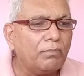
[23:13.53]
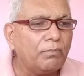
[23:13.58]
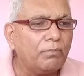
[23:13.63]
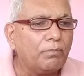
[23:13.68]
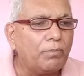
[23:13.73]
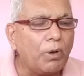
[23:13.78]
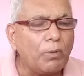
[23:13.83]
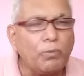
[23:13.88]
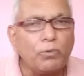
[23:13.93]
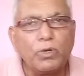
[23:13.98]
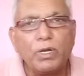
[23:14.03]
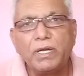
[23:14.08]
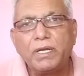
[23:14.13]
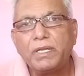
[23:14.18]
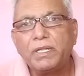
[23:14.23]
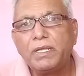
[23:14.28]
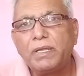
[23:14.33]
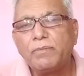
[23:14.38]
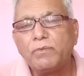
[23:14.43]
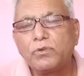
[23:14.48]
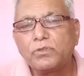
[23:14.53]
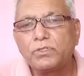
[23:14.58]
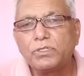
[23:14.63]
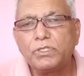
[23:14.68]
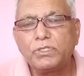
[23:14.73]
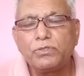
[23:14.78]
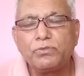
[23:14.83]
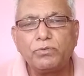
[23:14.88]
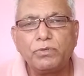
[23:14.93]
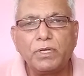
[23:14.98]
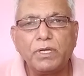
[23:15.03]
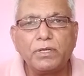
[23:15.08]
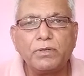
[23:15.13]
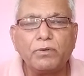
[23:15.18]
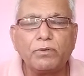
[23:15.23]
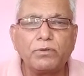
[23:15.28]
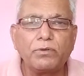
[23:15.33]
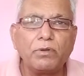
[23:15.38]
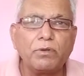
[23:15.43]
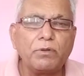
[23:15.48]
popularity amongst the students,
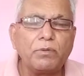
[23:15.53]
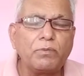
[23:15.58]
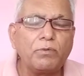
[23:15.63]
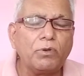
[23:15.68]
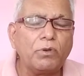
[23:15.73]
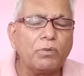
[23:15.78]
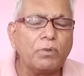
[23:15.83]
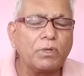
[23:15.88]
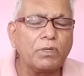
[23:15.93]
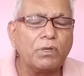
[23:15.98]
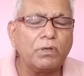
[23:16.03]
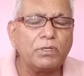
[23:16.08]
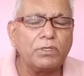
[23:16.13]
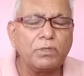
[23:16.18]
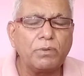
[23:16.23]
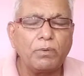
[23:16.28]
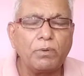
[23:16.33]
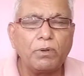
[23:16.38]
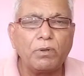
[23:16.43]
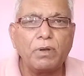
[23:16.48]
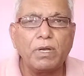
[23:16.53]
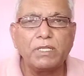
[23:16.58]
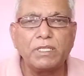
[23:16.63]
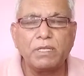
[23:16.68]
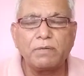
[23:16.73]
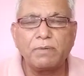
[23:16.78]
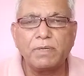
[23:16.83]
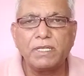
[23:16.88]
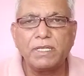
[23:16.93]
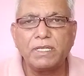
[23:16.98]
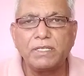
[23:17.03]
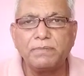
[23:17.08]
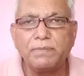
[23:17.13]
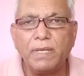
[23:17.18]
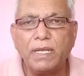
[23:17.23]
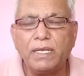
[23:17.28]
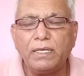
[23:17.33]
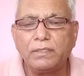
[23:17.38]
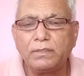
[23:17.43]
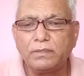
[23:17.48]
not only of Global College of Law, otherwise as
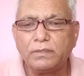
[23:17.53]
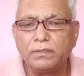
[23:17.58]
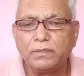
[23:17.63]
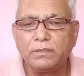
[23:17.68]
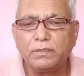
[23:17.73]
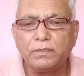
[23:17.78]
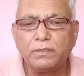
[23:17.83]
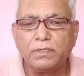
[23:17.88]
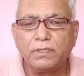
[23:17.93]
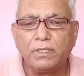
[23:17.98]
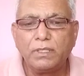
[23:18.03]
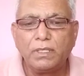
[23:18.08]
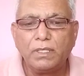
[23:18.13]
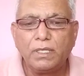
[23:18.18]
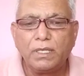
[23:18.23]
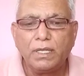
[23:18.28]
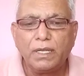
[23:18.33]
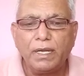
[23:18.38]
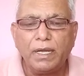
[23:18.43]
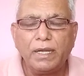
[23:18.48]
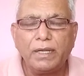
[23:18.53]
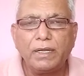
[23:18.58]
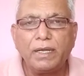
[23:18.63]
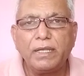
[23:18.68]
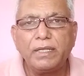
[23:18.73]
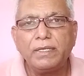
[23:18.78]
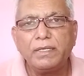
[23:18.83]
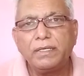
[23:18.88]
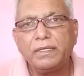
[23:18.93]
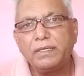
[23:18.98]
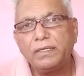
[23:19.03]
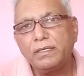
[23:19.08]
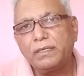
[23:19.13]
well. And I